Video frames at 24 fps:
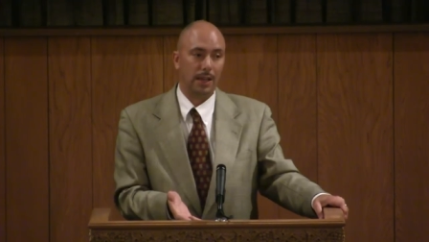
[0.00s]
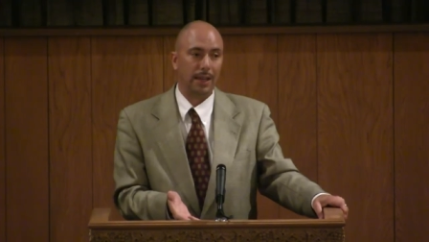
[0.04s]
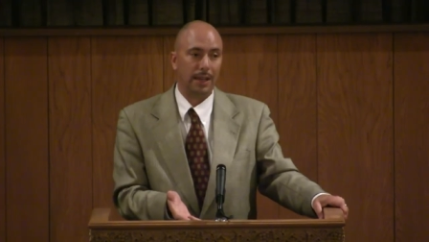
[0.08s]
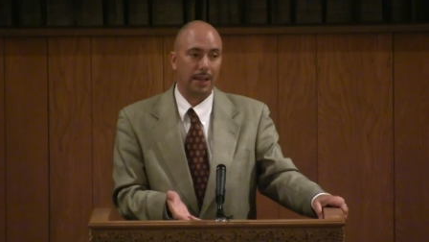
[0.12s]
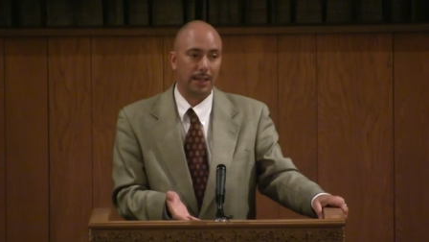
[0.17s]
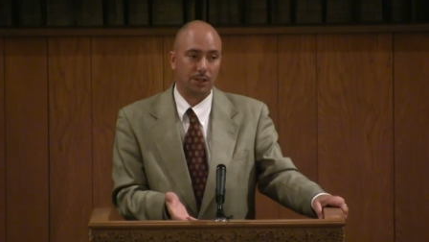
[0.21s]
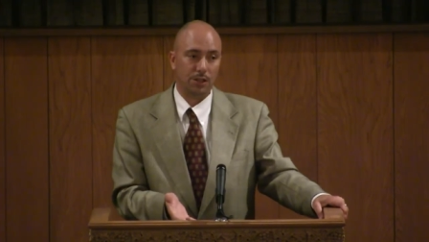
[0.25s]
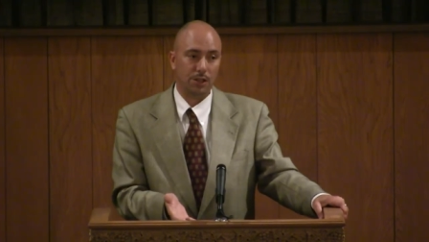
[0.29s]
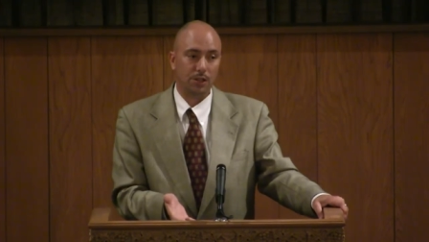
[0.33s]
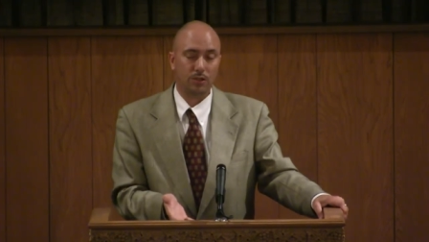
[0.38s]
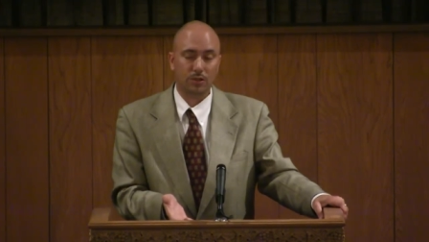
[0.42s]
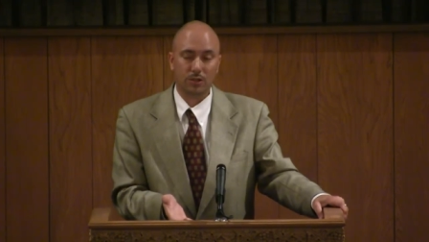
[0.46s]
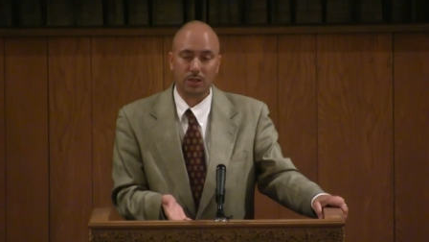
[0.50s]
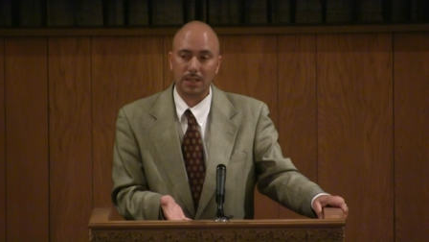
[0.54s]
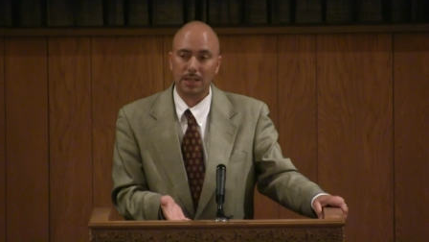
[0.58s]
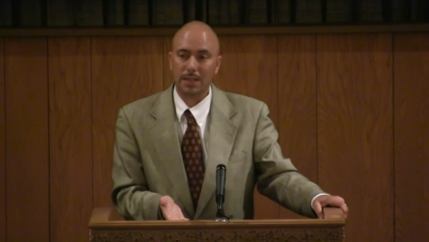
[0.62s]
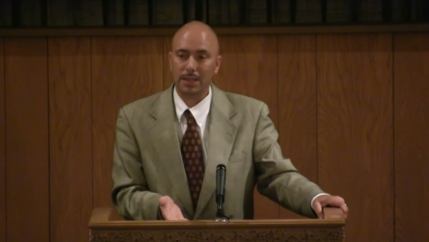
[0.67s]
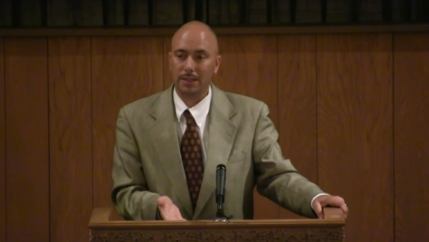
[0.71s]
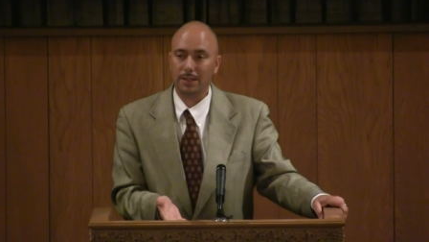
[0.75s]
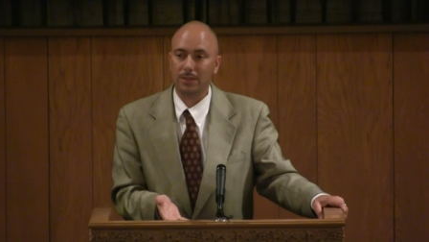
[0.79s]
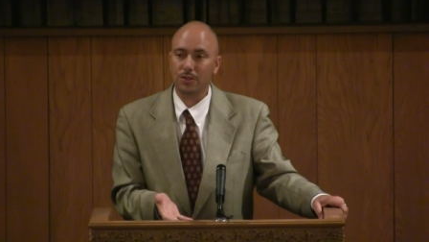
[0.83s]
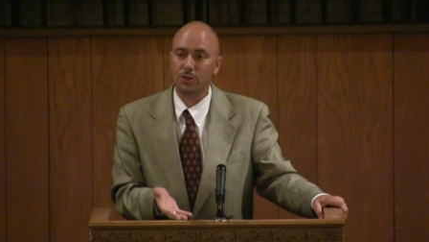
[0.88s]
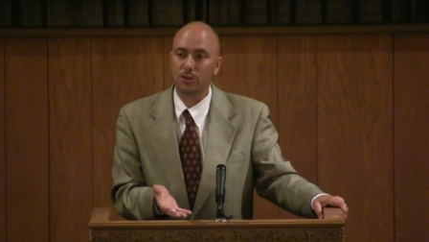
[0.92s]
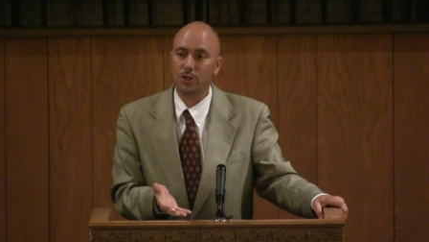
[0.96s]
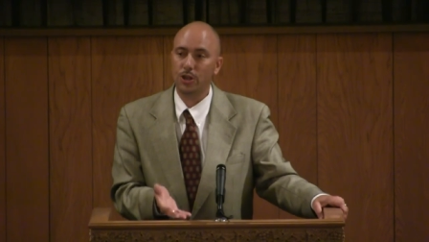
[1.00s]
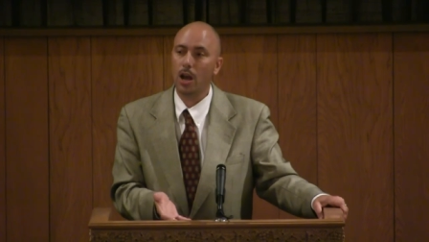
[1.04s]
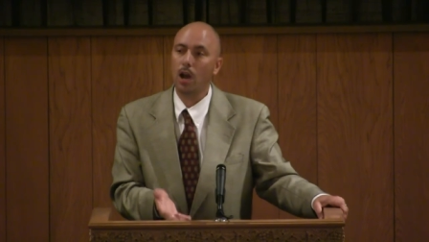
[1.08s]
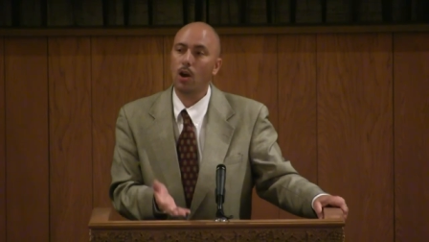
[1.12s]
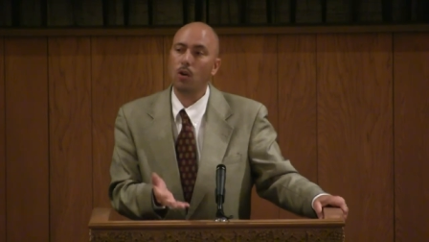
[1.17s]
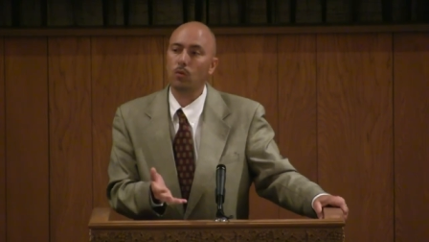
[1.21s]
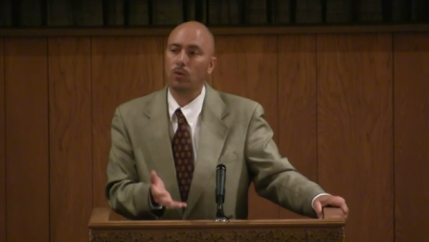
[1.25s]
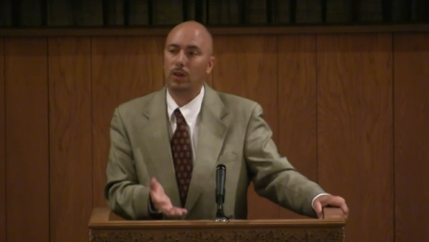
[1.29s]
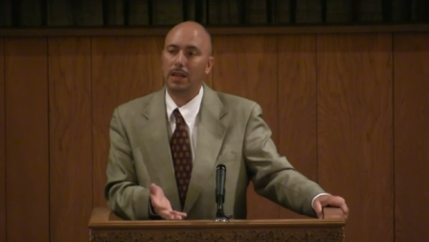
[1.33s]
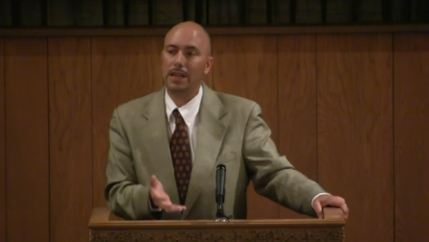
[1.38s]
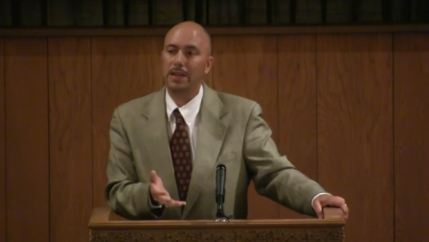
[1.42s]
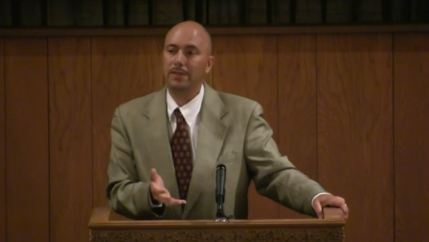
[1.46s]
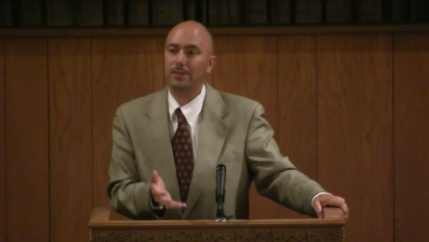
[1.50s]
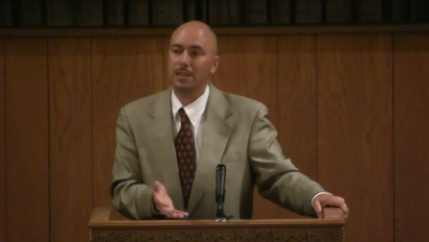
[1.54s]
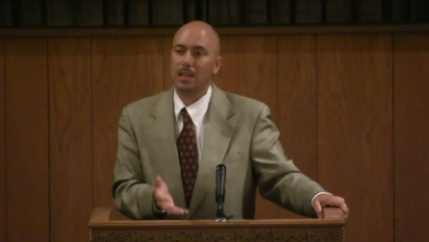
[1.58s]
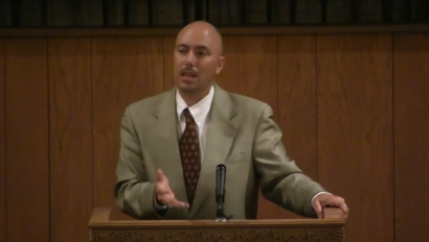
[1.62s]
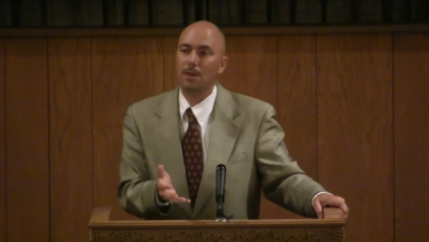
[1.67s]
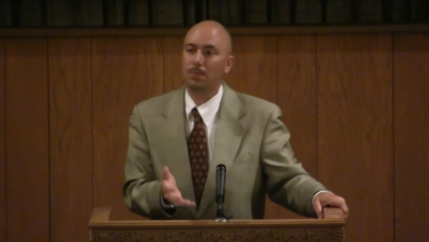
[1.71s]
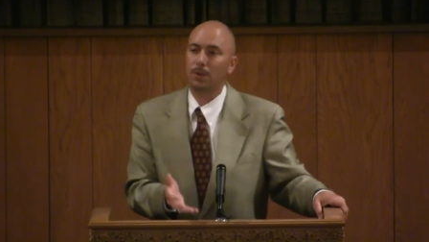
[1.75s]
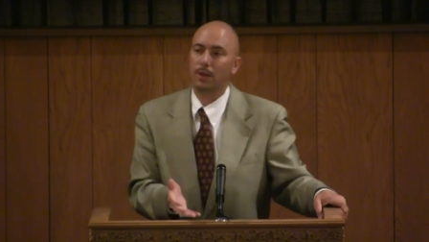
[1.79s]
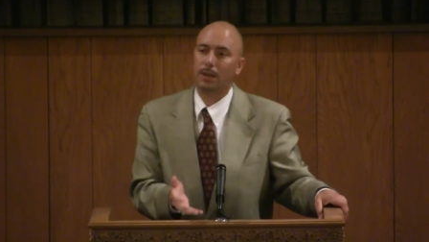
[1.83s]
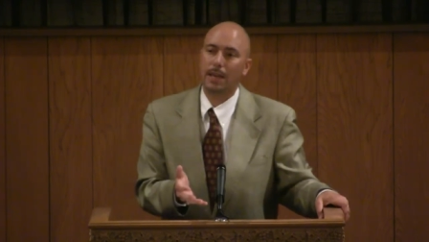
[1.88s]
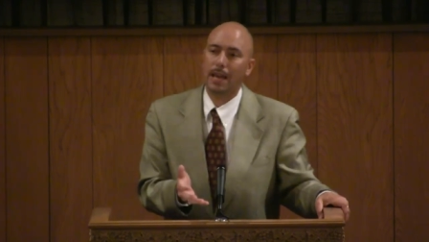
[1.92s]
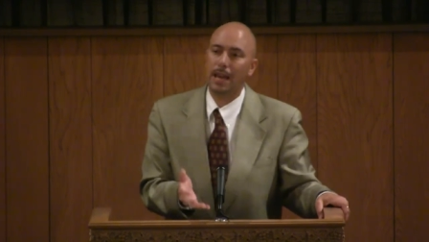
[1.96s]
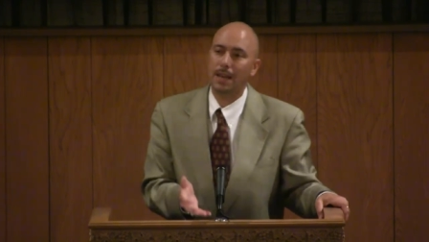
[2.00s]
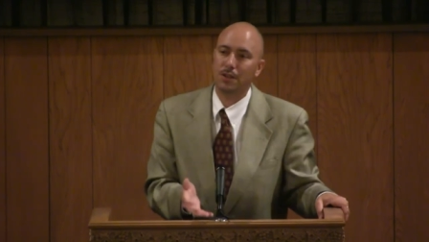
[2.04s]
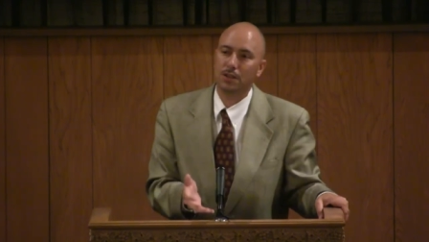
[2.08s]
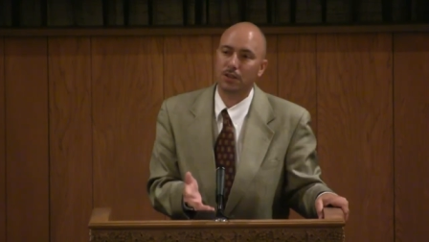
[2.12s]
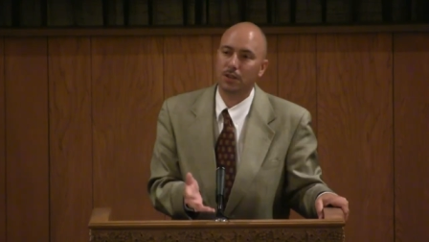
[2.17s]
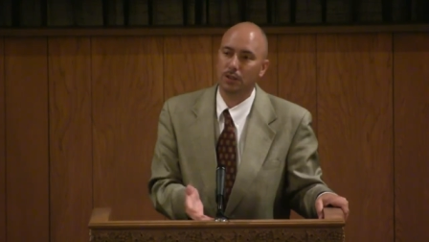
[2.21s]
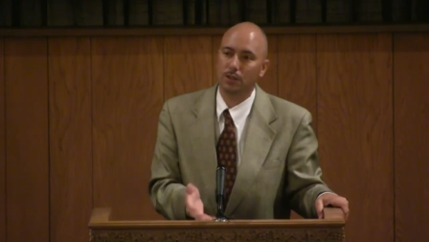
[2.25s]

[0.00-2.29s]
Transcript: as you see, Joe leaves the implication